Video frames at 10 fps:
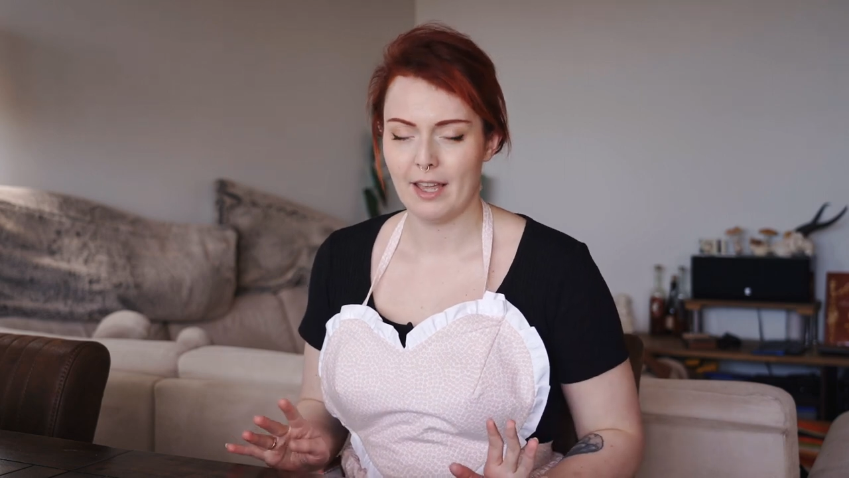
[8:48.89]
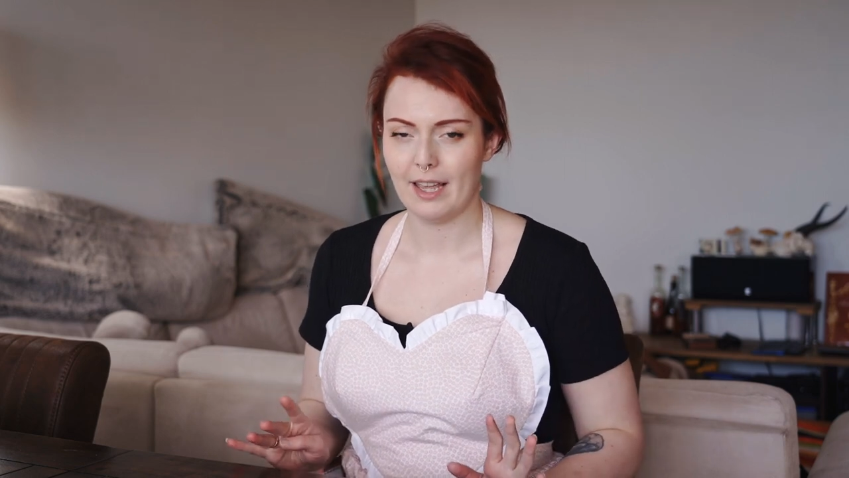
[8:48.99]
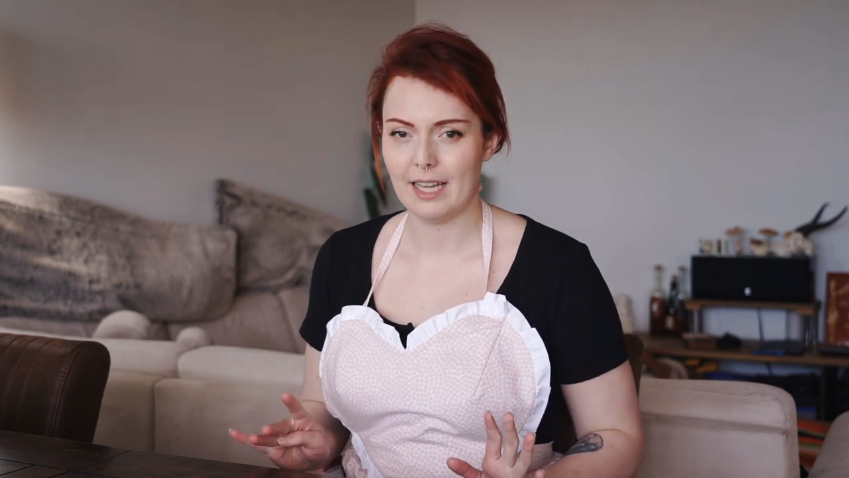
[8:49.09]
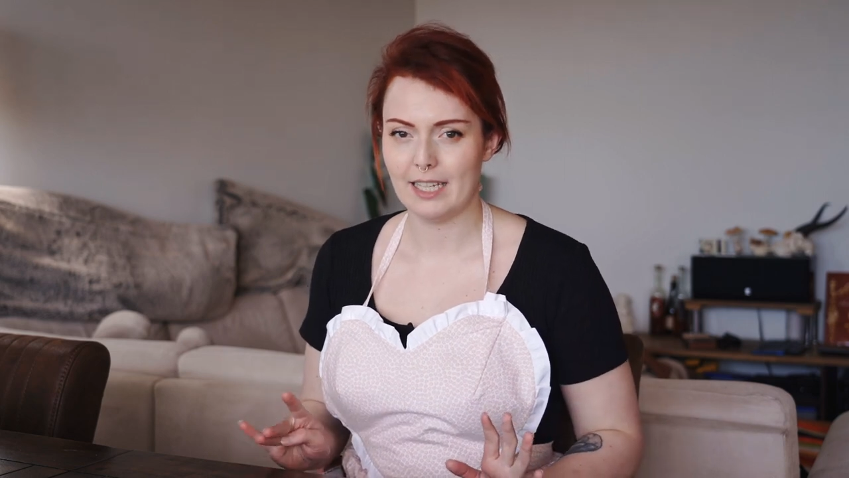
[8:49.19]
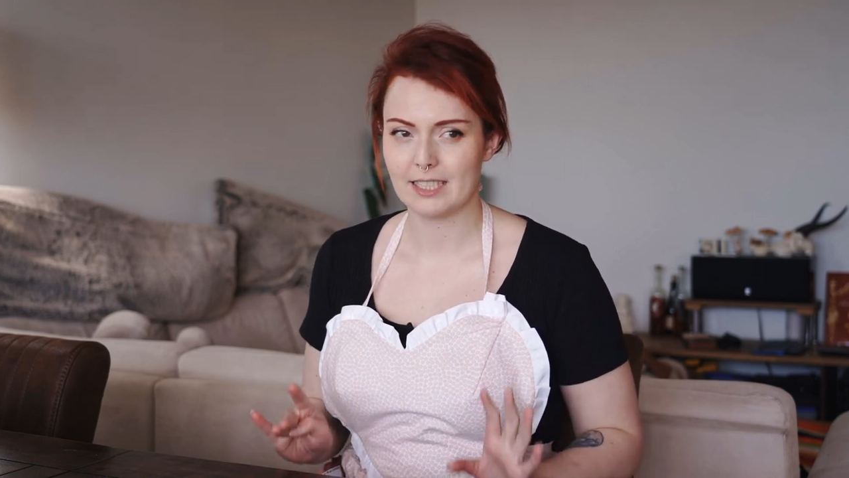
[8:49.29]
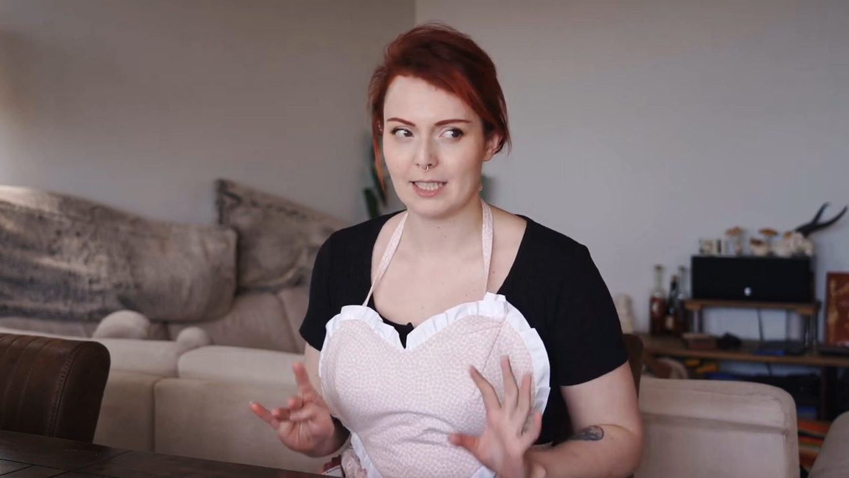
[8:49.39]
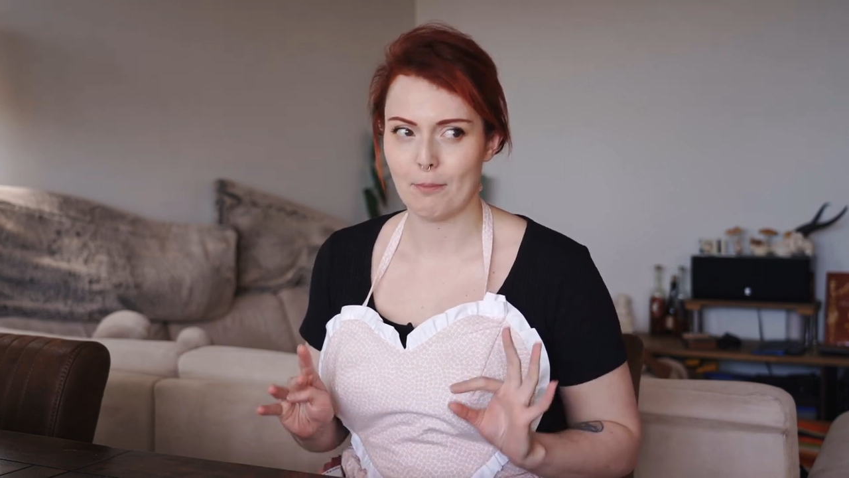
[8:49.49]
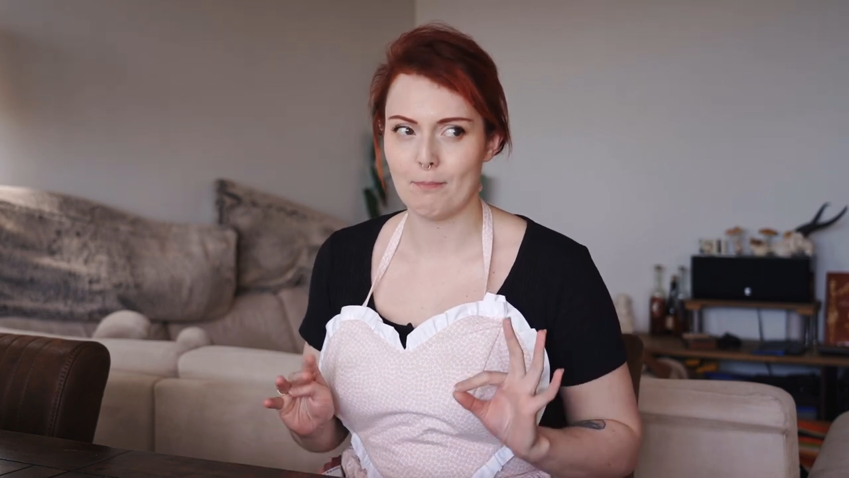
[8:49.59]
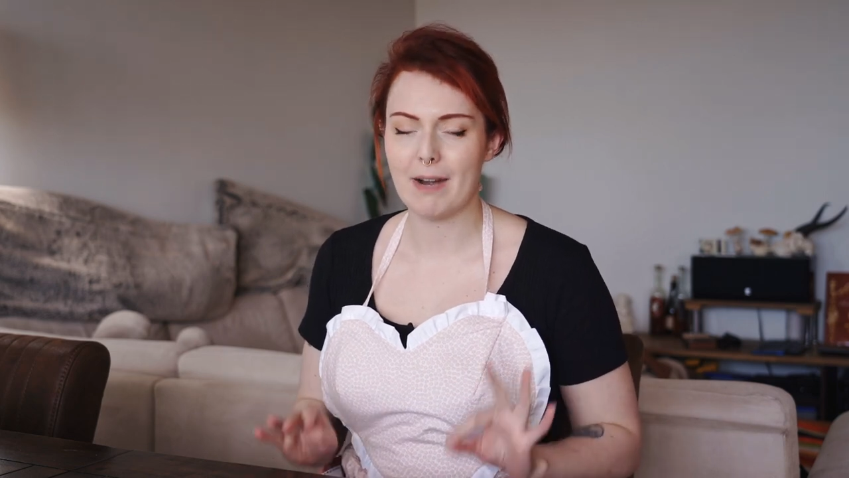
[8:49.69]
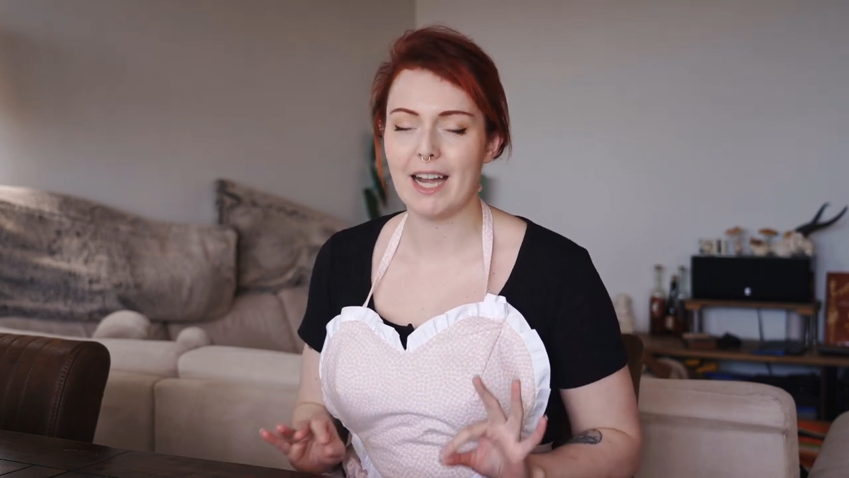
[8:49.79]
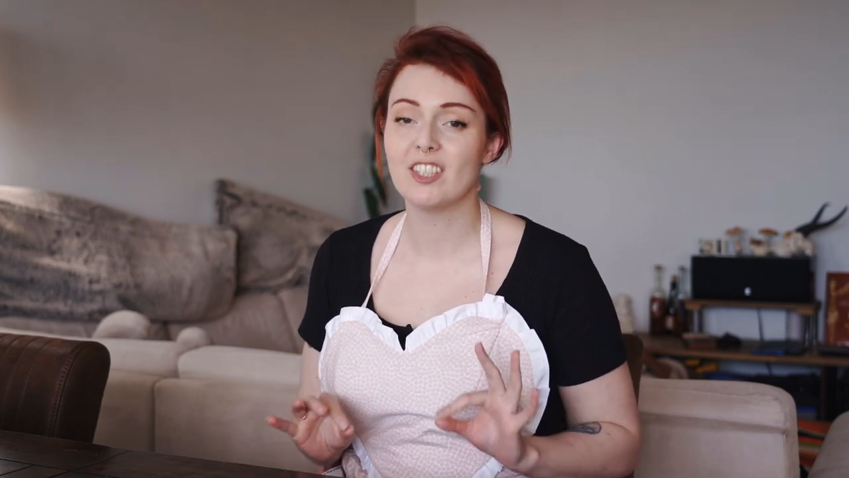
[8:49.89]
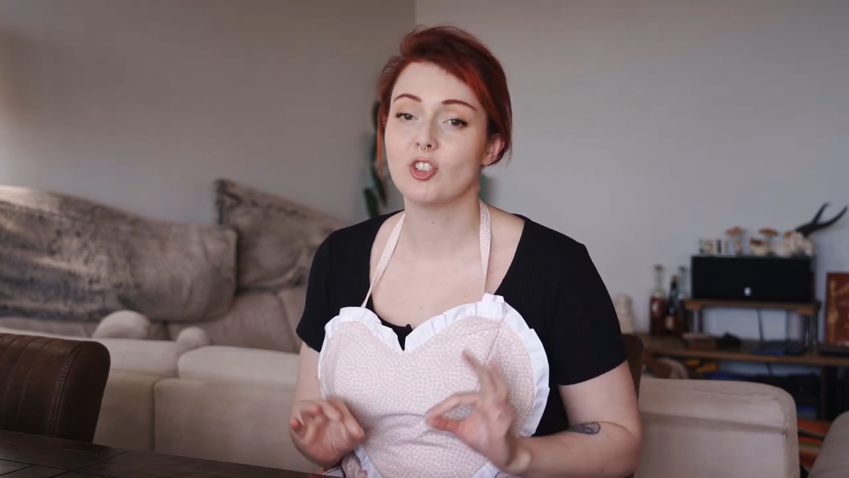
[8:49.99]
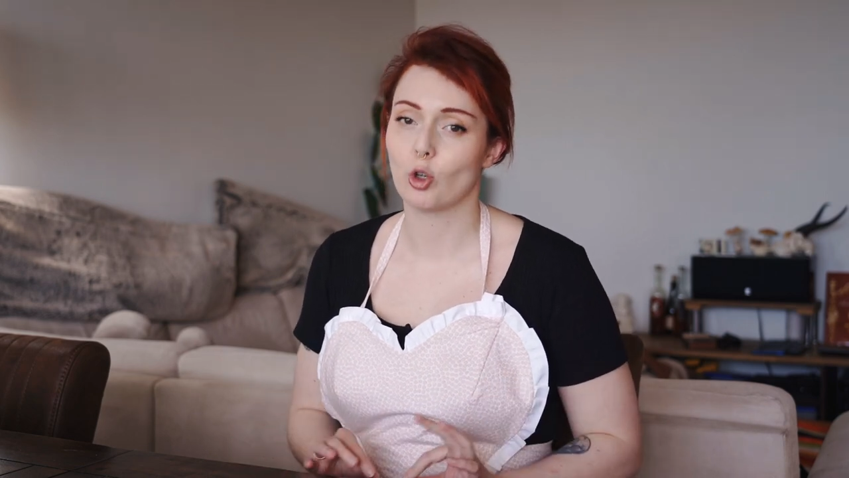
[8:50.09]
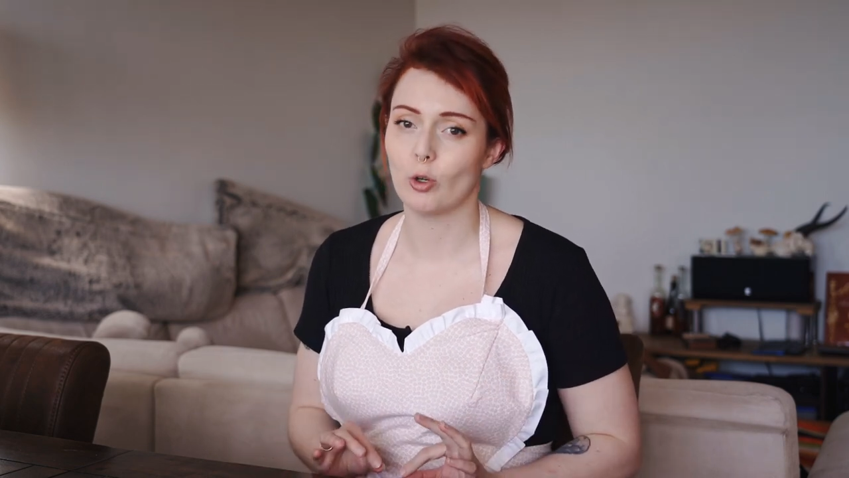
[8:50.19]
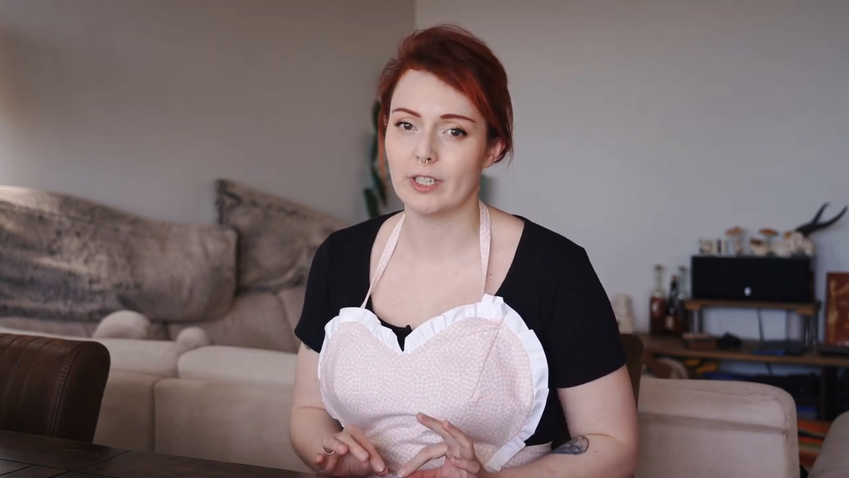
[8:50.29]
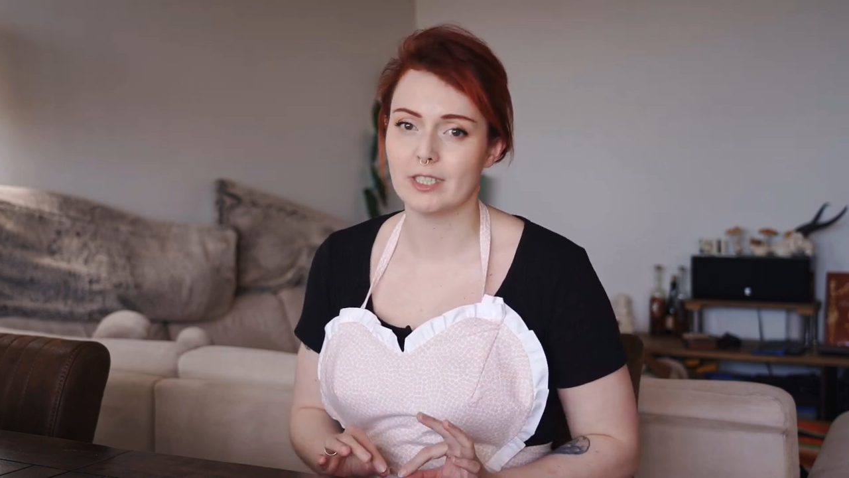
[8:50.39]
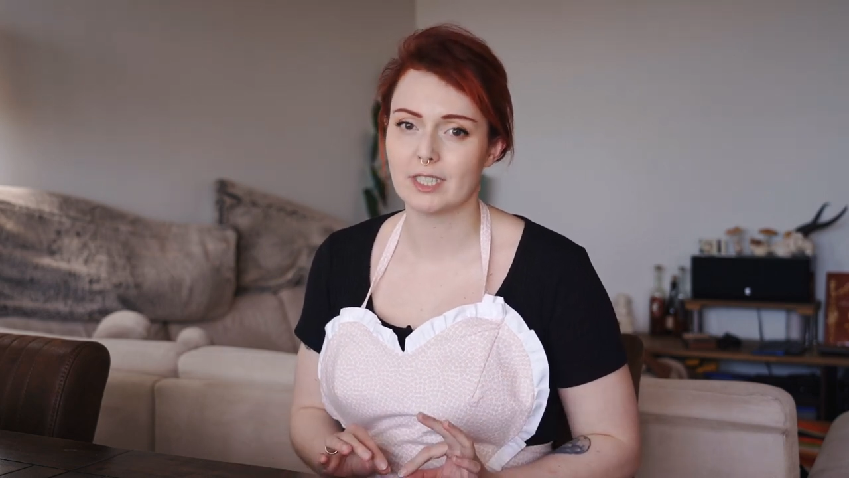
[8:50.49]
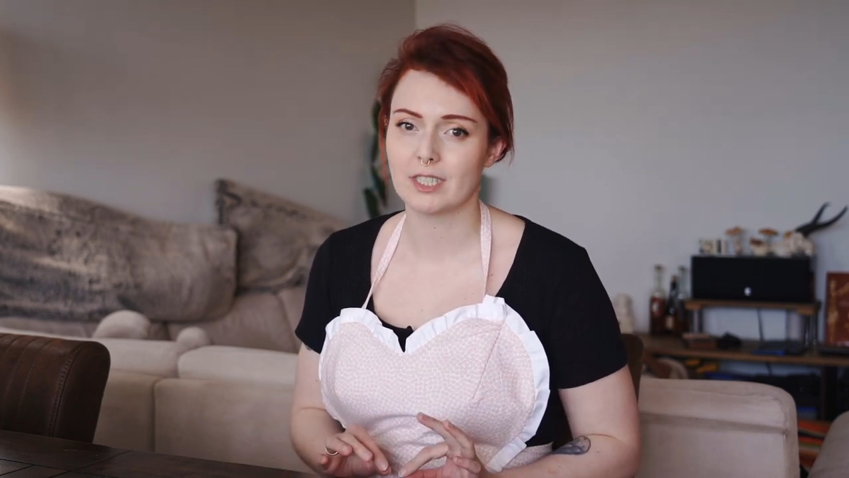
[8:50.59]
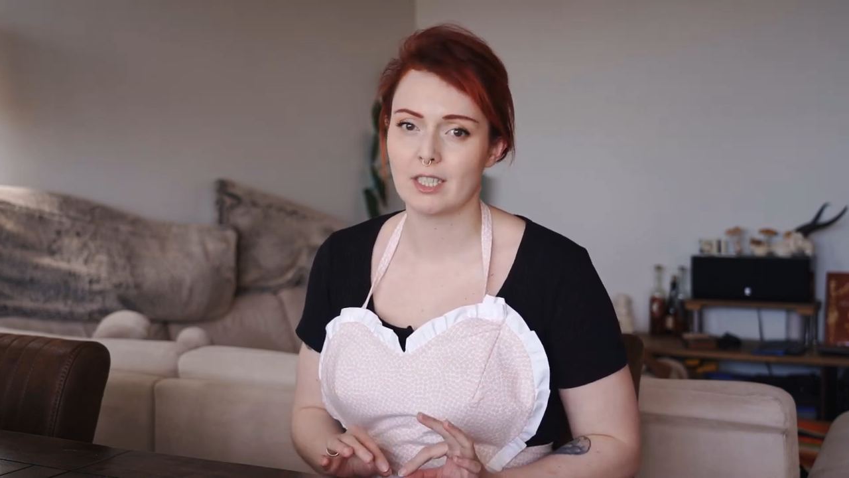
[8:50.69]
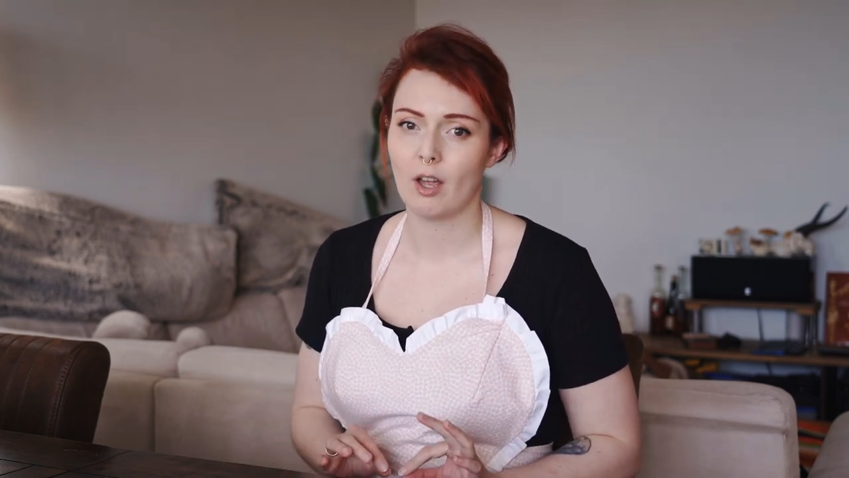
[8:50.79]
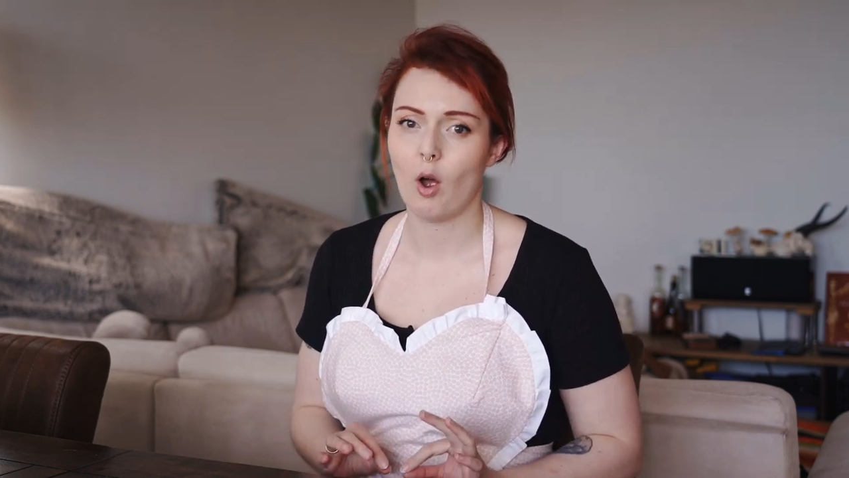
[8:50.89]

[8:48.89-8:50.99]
is my choice